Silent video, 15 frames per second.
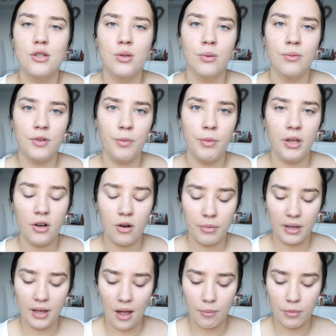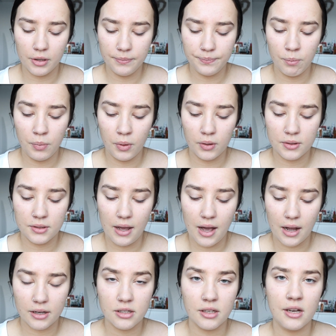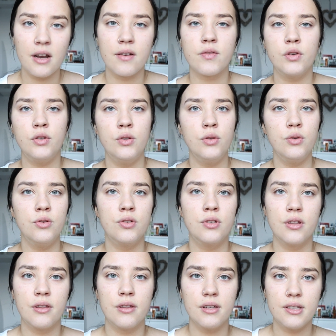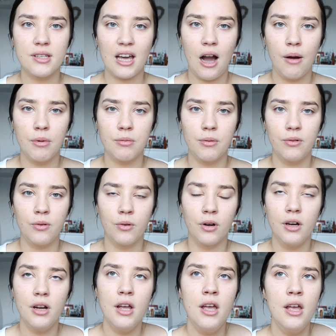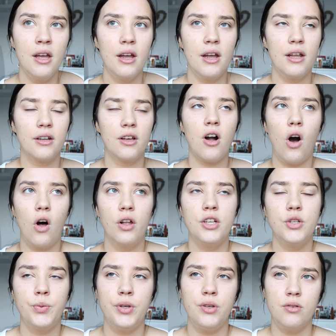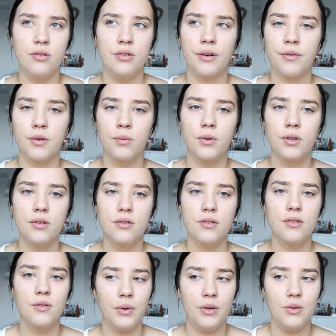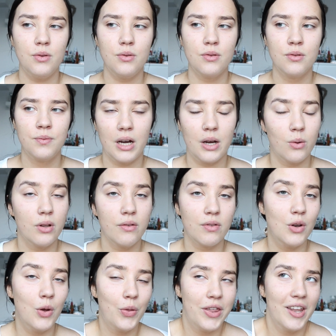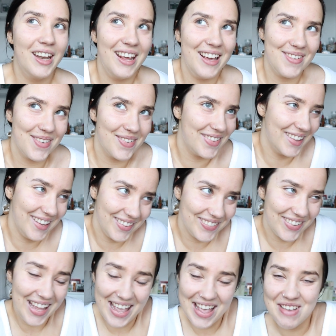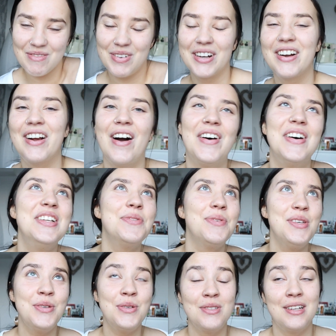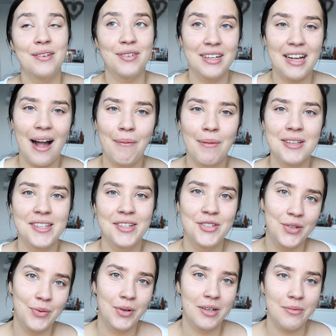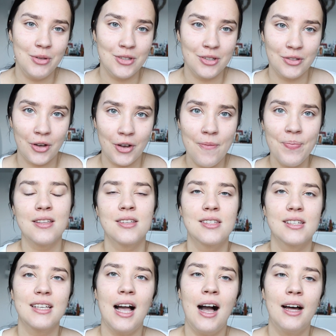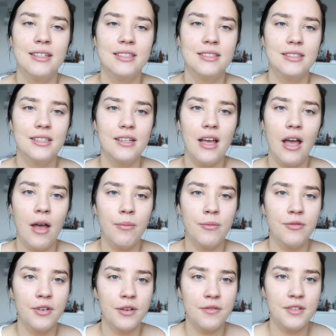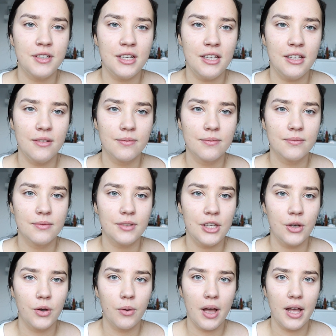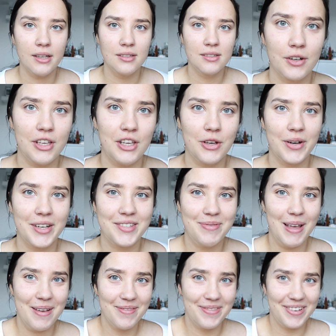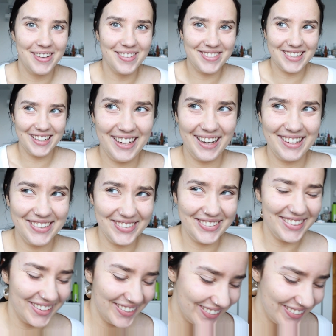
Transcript: So I'm filming it on my camera, but I actually never used this camera before. In college we used different ones. We used, I don't even know the name of them, but in college we used different cameras than to the one I'm using now. This is a Canon M50 EOS or EOS M50, I don't